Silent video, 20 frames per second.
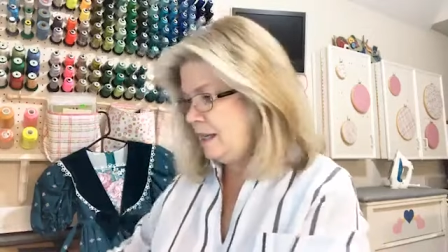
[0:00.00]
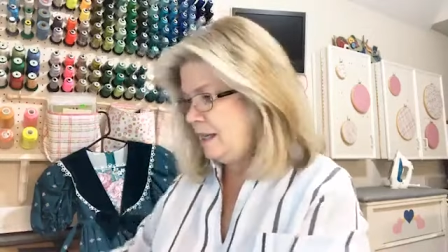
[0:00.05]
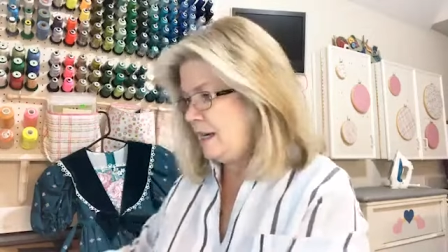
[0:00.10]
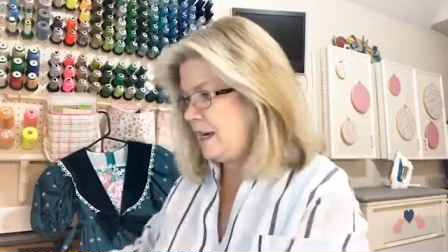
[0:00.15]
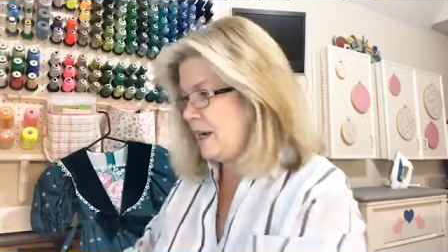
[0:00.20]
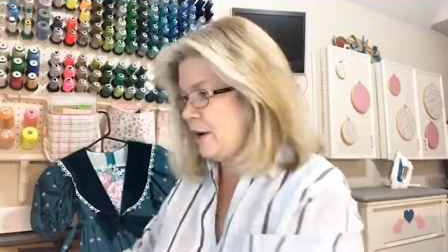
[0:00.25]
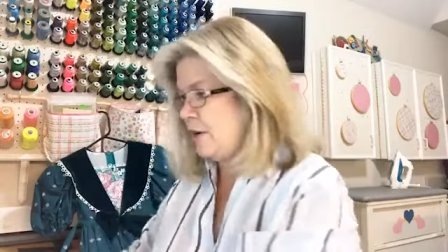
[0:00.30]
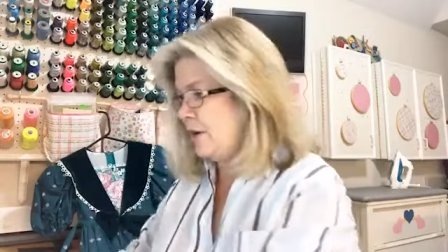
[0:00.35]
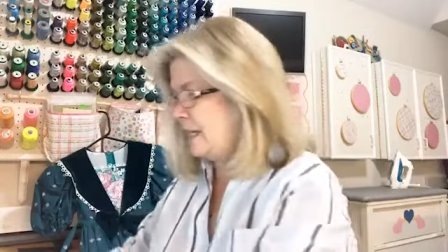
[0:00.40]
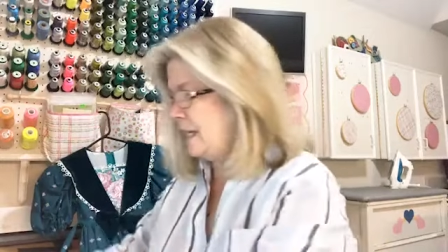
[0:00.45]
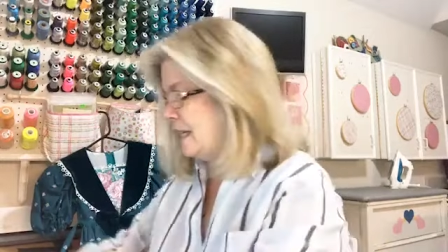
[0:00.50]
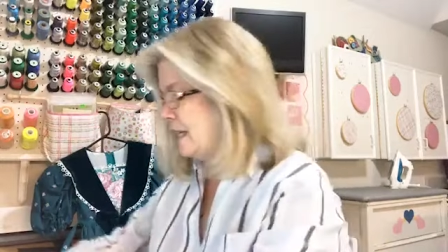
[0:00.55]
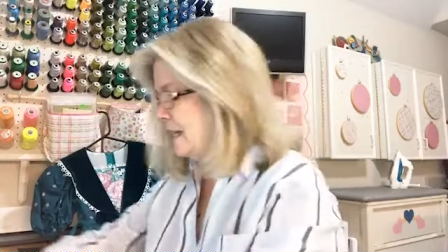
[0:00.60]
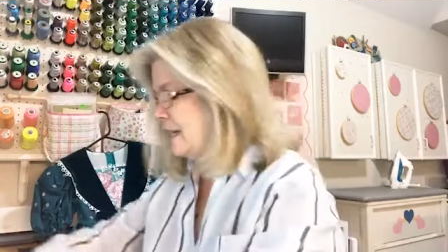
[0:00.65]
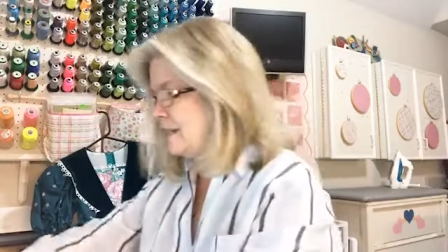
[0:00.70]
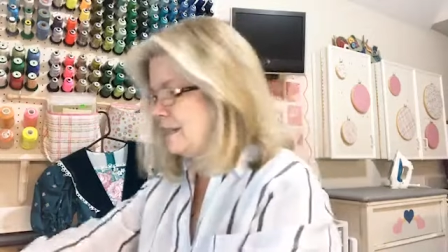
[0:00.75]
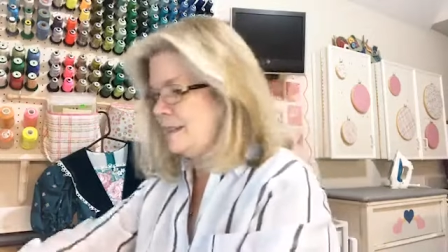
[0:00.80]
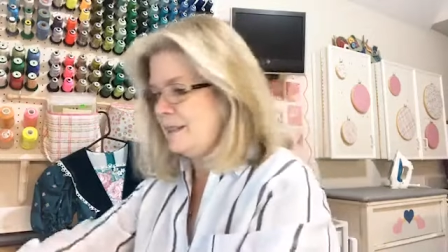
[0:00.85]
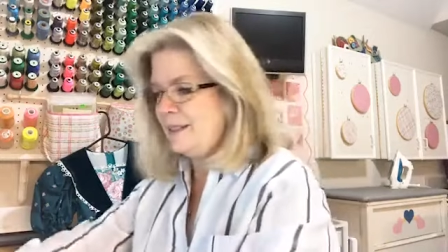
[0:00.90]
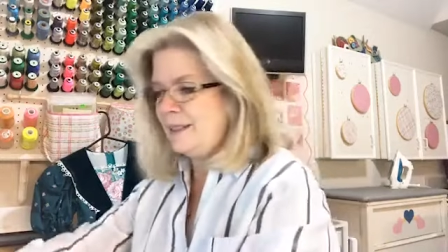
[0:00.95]
Now
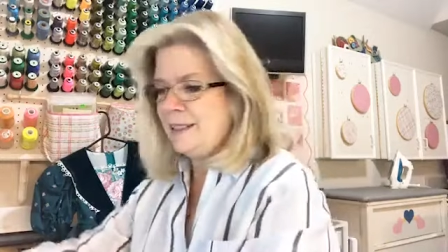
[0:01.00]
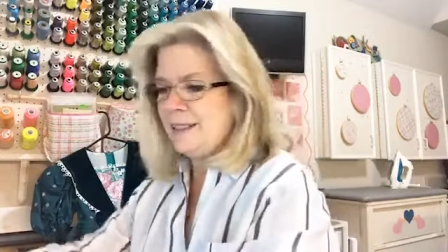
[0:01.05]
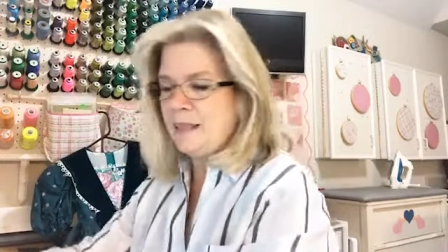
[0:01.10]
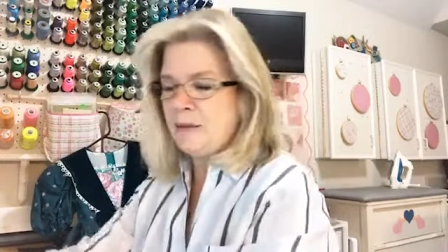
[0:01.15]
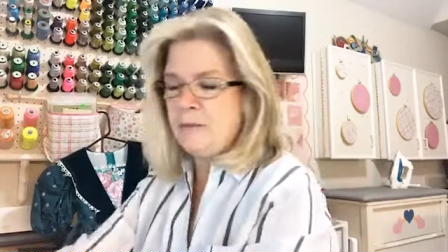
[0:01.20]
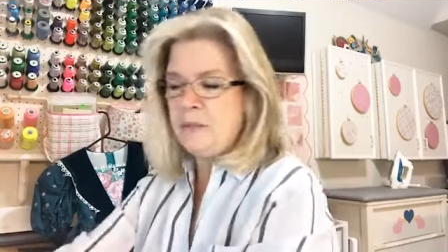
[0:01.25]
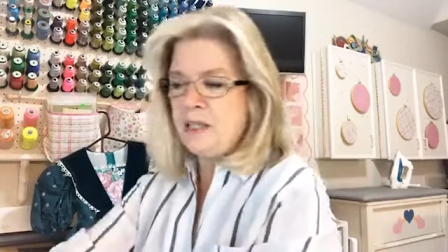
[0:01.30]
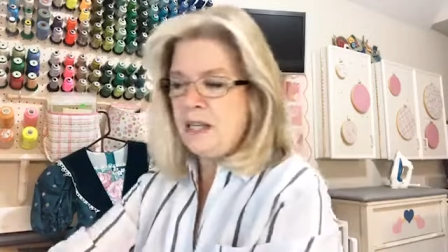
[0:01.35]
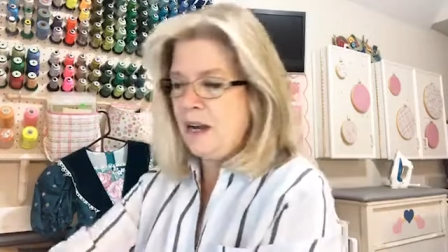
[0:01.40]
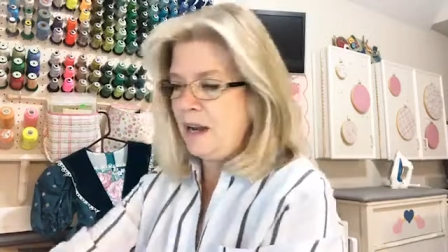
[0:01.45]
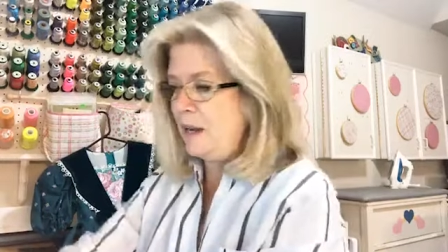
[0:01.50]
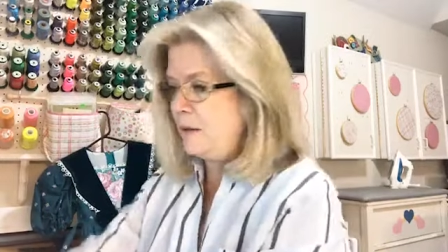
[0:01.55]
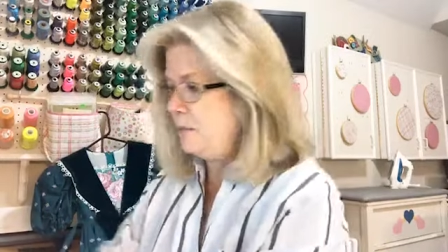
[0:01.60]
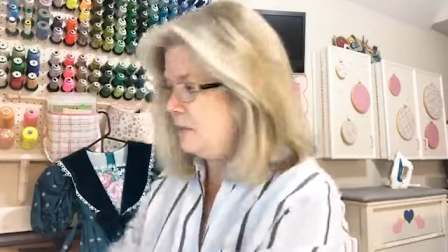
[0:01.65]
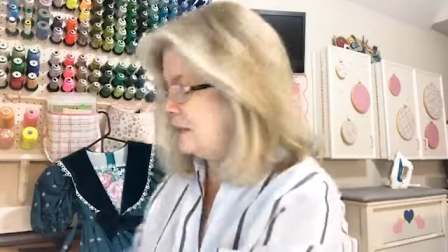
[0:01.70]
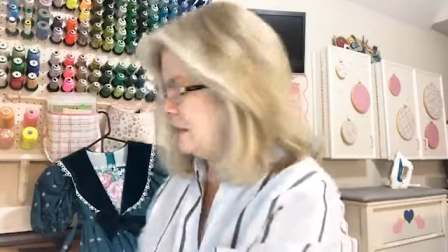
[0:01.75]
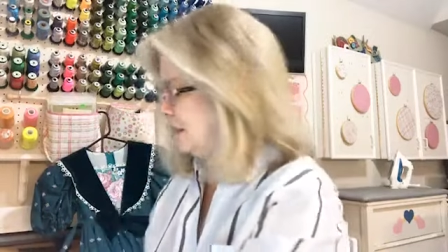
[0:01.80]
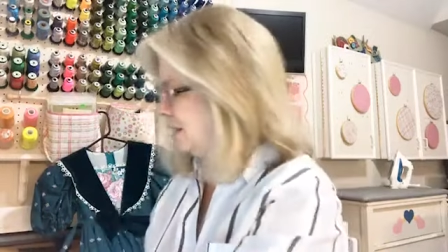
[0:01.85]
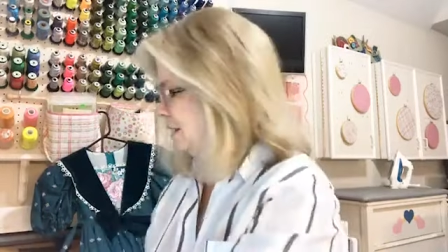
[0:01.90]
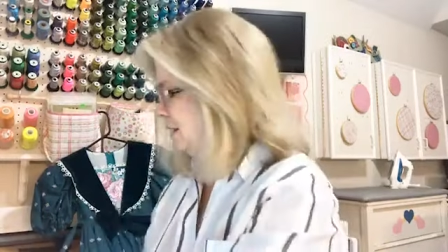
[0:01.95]
again,
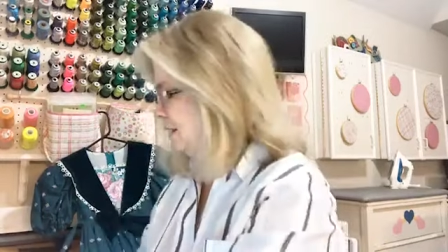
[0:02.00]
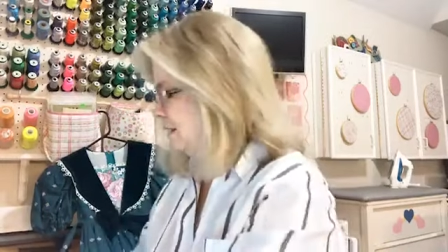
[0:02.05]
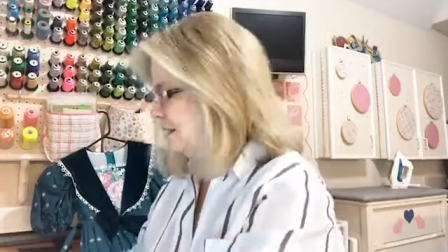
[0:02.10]
sometimes